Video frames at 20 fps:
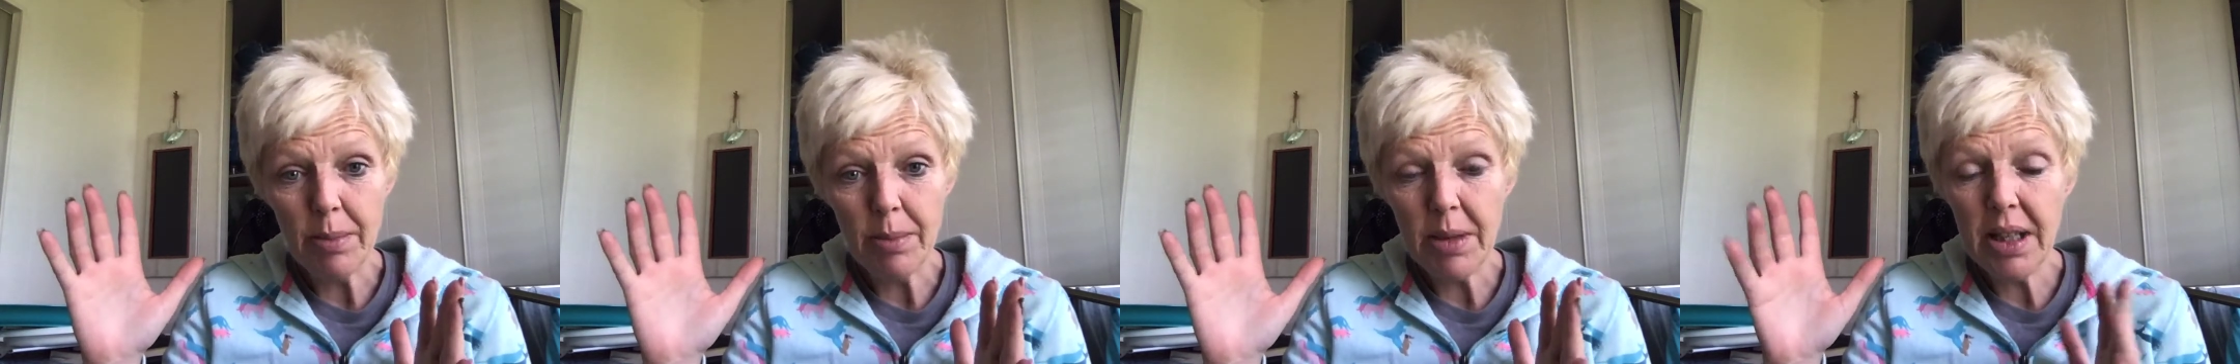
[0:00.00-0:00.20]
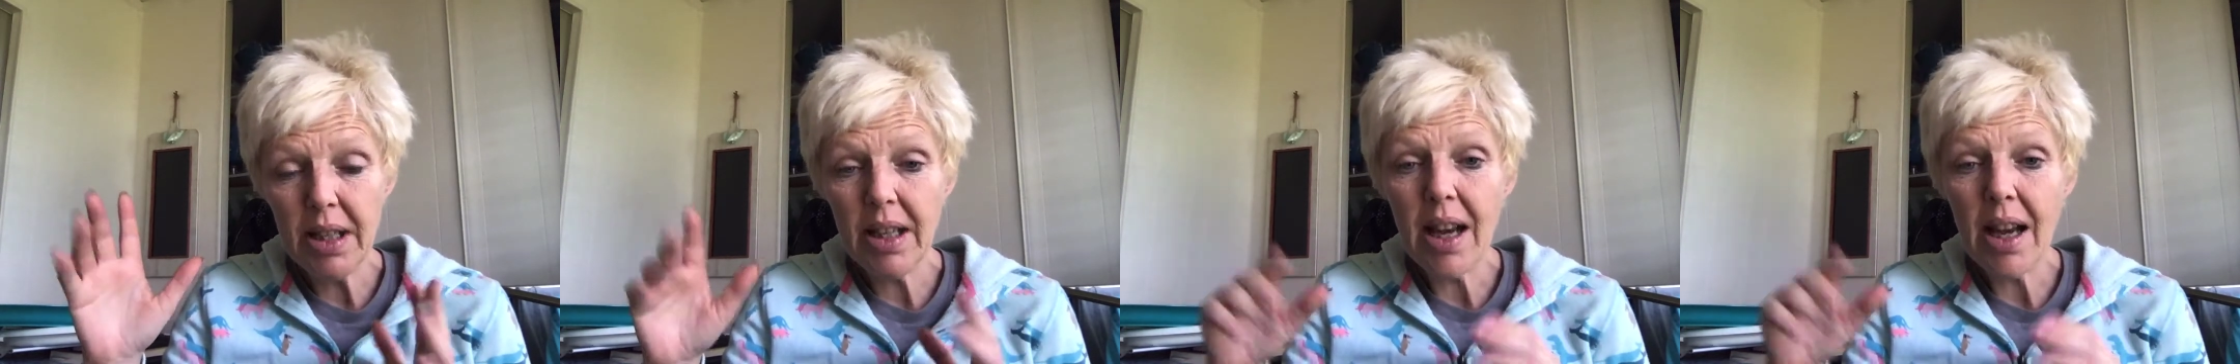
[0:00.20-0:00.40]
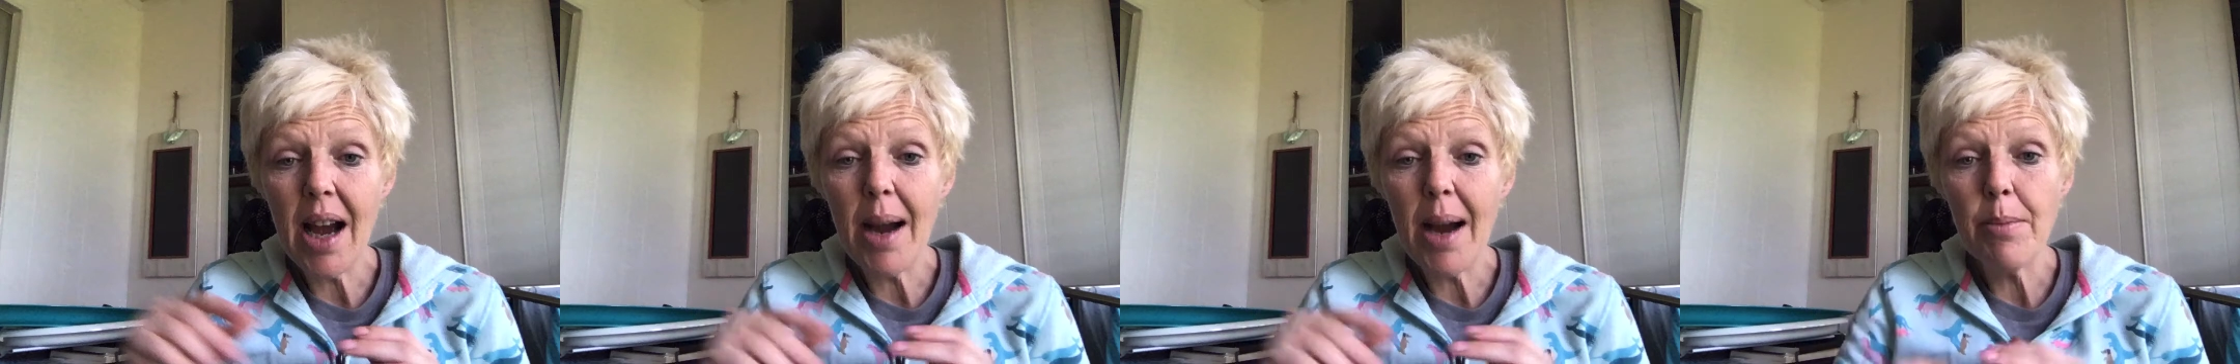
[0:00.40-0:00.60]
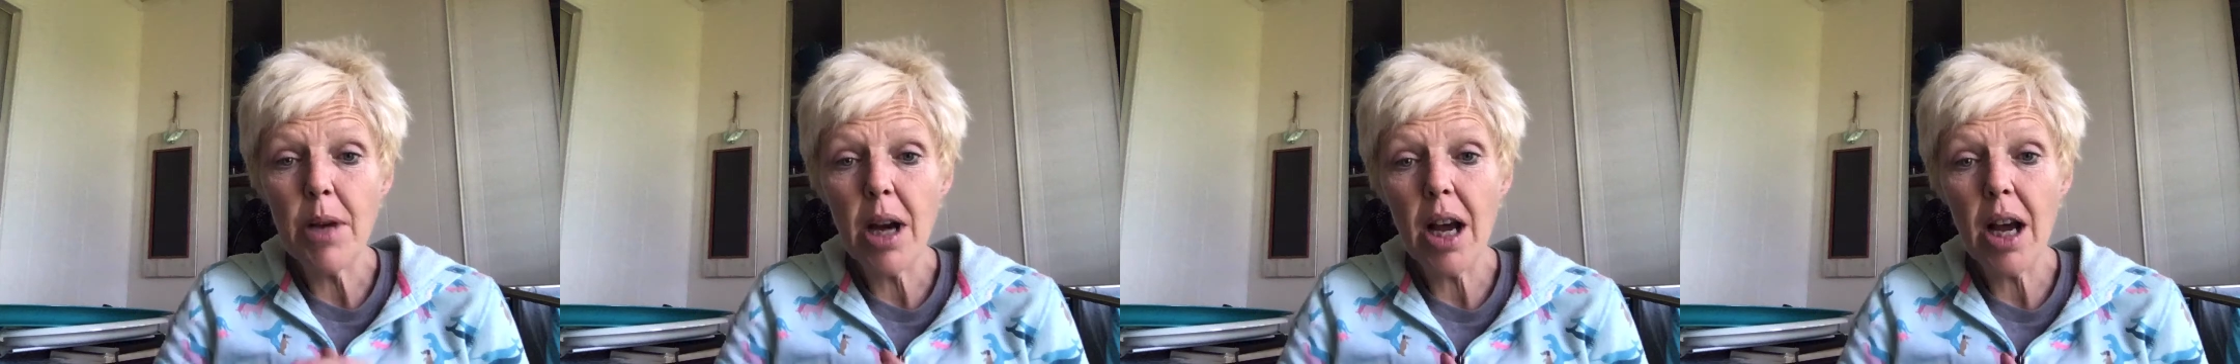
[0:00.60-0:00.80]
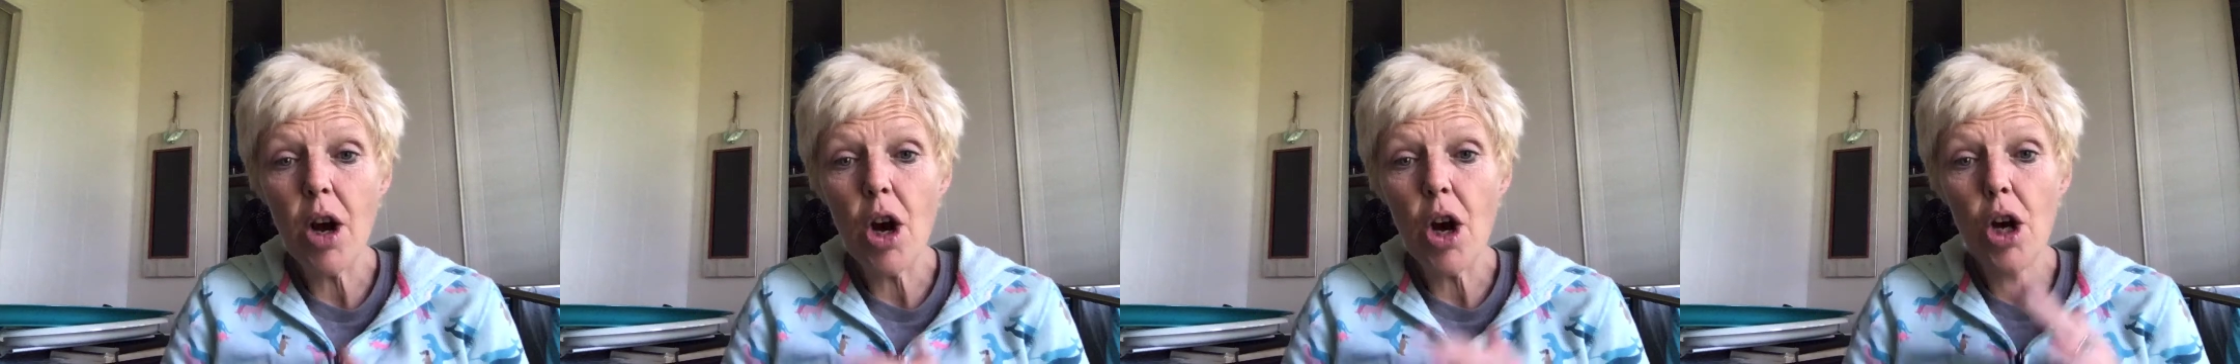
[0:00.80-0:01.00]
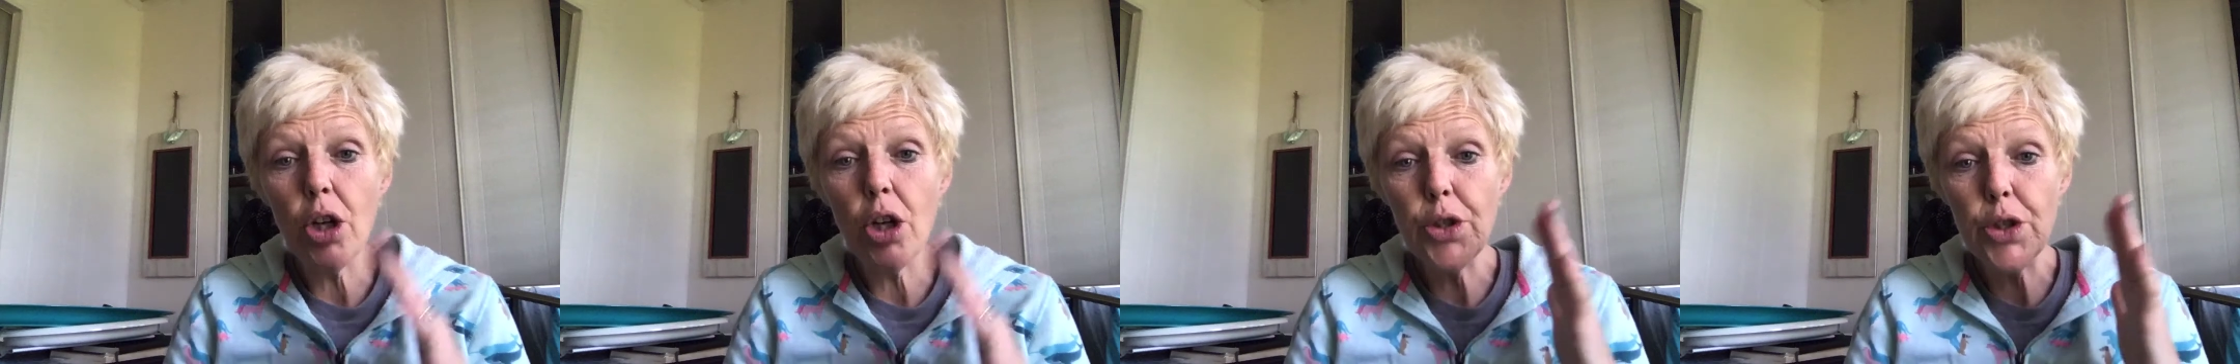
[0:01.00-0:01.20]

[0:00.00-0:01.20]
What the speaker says: meaning I'm not all